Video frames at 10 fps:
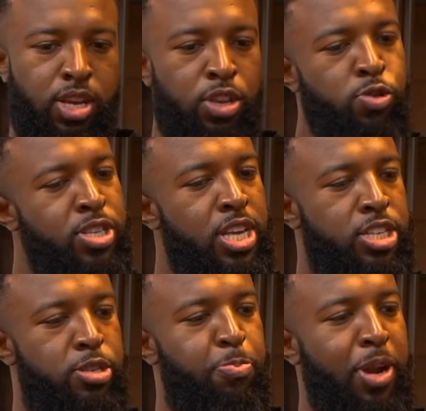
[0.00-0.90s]
Can you
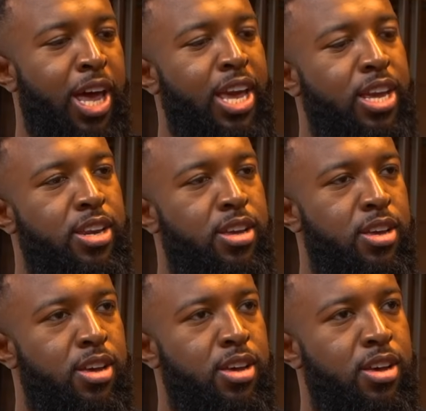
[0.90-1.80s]
just
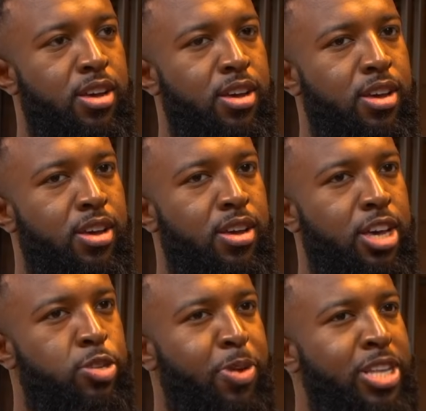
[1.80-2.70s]
explain
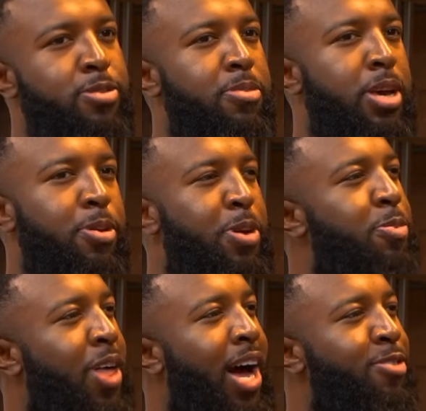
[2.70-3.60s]
to maybe
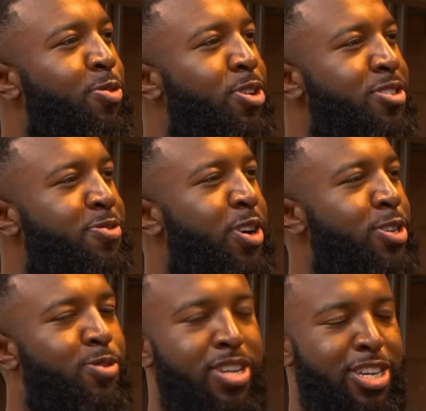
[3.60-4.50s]
people that haven't watched the
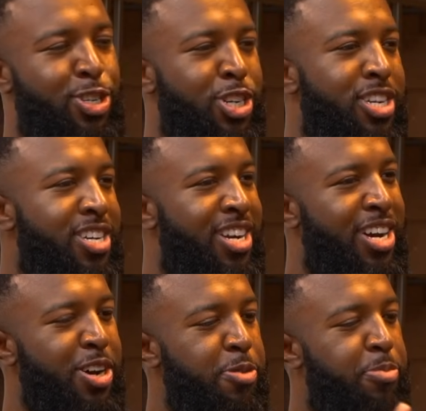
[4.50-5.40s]
first one, and they should,
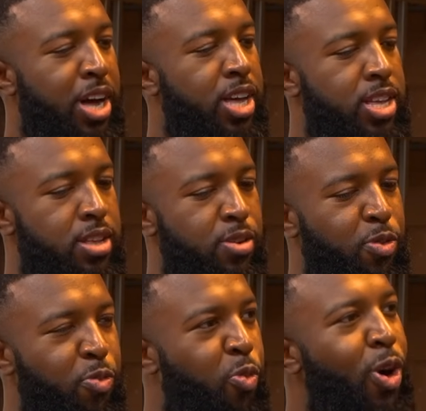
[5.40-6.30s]
but
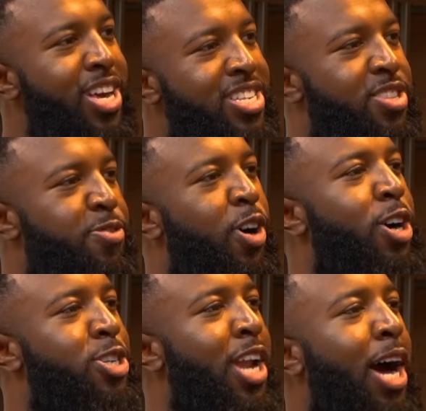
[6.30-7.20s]
what is the
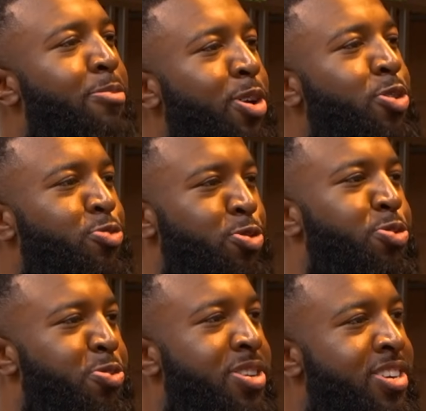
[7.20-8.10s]
Virgil Abloh
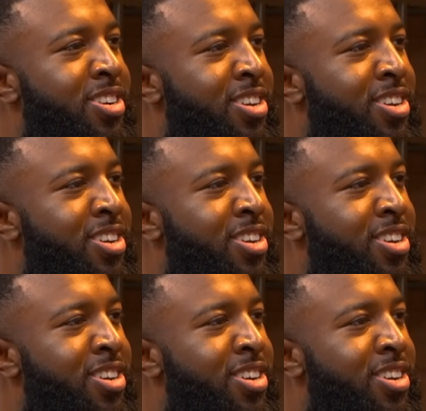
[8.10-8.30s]
rule?